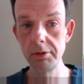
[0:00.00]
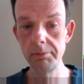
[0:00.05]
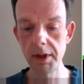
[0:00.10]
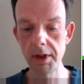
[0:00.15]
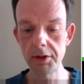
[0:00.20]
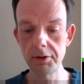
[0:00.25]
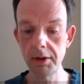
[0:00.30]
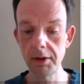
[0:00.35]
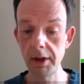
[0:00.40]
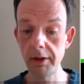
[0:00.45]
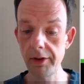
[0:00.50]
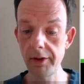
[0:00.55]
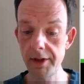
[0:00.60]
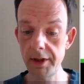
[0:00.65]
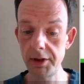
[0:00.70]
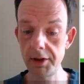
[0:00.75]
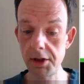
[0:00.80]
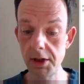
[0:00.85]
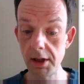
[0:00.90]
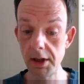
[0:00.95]
poor mental health
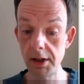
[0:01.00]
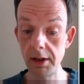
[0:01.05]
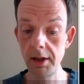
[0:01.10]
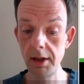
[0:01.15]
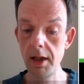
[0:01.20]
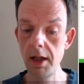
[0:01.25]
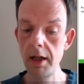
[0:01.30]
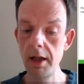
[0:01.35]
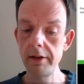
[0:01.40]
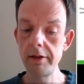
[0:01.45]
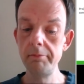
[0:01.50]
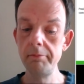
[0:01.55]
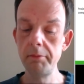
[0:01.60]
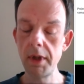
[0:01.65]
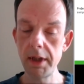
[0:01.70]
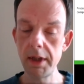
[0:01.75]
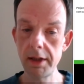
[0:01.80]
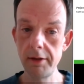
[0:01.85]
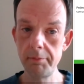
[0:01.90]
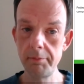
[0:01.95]
this year than
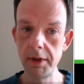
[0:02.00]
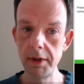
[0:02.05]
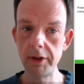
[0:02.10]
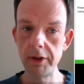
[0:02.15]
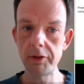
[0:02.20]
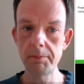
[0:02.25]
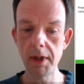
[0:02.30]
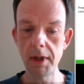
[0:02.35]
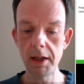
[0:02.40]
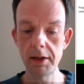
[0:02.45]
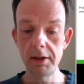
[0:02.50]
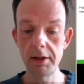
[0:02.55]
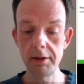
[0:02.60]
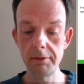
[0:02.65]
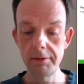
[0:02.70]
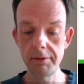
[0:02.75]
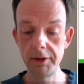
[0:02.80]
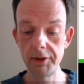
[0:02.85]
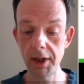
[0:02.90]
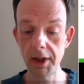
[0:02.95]
might have been expected
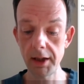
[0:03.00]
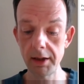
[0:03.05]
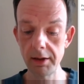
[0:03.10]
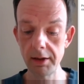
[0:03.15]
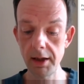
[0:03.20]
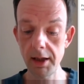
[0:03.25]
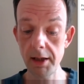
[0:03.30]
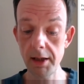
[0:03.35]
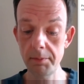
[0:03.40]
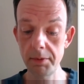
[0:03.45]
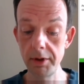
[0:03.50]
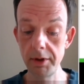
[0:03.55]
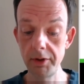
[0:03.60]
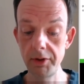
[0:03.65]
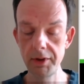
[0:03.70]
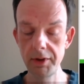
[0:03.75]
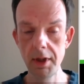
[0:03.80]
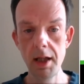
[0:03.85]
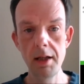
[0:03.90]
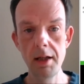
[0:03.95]
if this hadn't
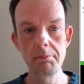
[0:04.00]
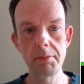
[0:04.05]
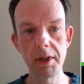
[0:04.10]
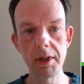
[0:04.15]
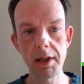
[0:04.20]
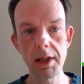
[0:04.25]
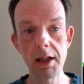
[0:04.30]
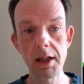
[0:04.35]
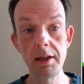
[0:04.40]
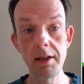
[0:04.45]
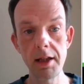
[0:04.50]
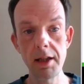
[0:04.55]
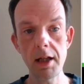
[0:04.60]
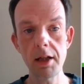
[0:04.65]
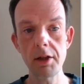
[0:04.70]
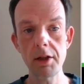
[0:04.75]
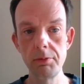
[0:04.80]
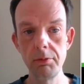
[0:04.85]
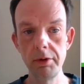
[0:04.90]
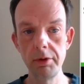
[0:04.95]
happened. But again, the
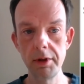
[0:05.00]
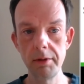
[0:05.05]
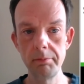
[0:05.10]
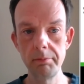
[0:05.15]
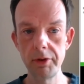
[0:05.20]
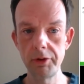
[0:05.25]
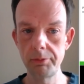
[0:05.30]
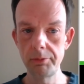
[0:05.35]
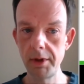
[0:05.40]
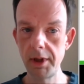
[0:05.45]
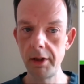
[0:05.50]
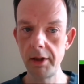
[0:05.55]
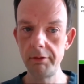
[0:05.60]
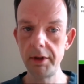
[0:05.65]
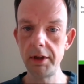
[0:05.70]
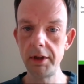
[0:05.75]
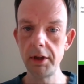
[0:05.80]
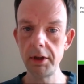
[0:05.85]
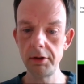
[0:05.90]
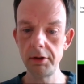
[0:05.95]
actual numbers we'll
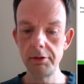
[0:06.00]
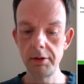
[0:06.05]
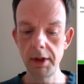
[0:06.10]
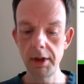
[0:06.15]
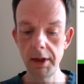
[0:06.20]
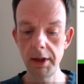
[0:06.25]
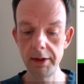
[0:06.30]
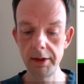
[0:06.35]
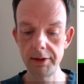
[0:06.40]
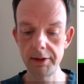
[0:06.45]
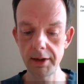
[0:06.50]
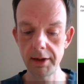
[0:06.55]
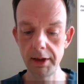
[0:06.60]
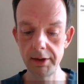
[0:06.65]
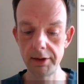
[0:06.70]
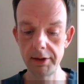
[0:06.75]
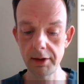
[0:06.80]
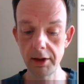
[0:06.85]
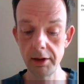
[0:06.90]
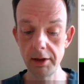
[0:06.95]
only know as
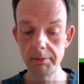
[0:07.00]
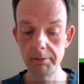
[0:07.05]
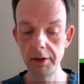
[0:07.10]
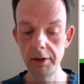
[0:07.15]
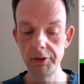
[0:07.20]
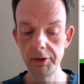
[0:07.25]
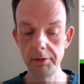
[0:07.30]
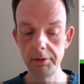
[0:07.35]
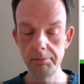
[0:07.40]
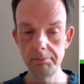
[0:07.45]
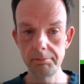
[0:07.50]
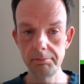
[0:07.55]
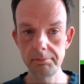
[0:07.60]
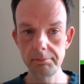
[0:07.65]
time goes on.